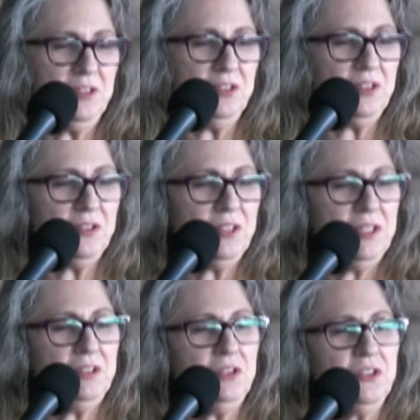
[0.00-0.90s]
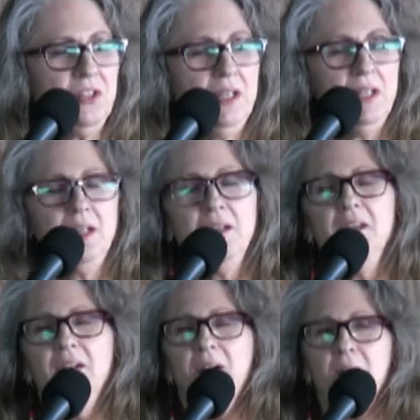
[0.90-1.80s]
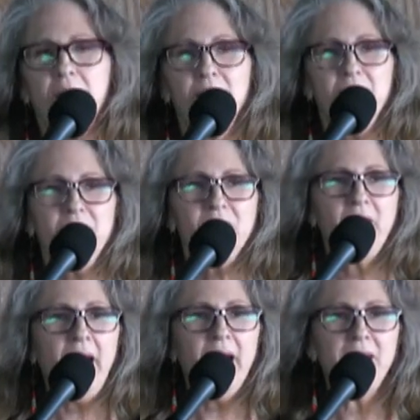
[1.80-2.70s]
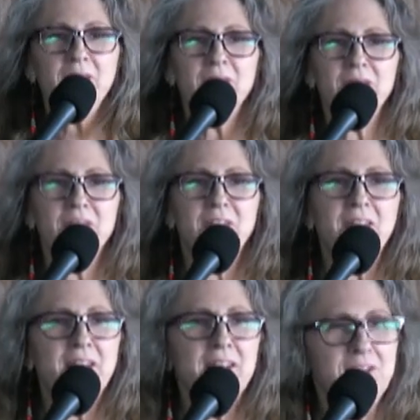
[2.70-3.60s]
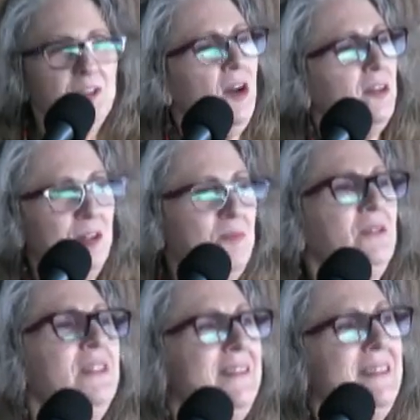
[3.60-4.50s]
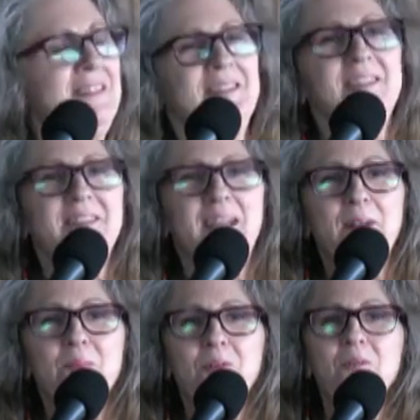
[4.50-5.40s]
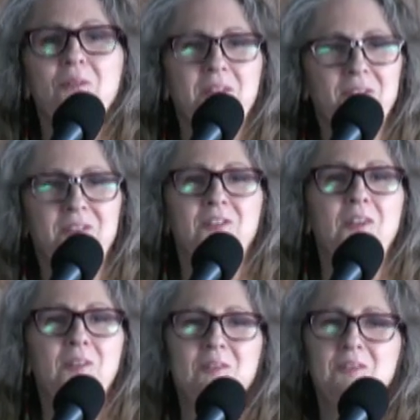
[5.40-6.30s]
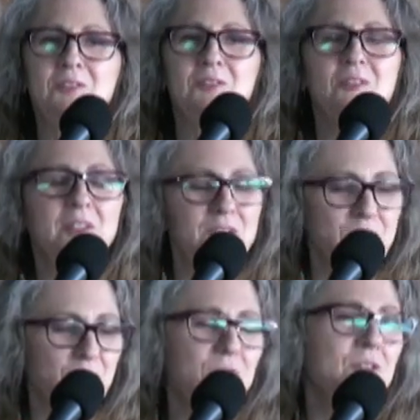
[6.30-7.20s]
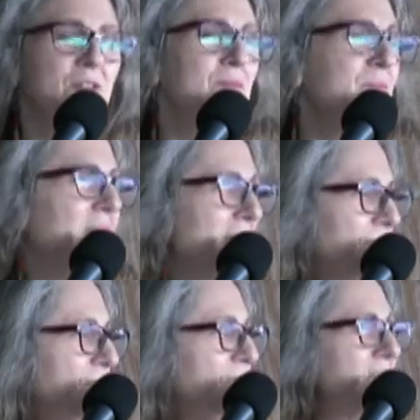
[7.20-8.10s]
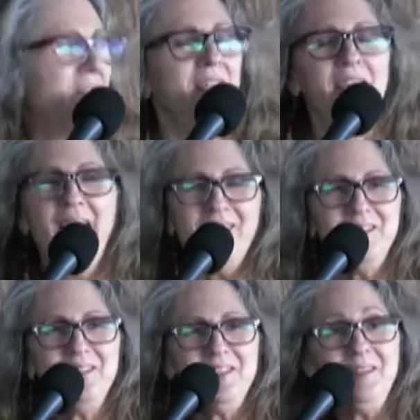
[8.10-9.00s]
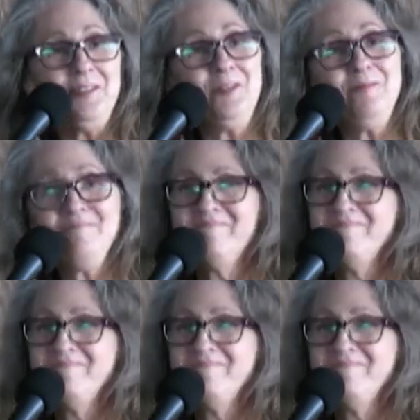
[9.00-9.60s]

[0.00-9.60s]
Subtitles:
and still is. And it's gone completely sustainable with solar panels out in the desert.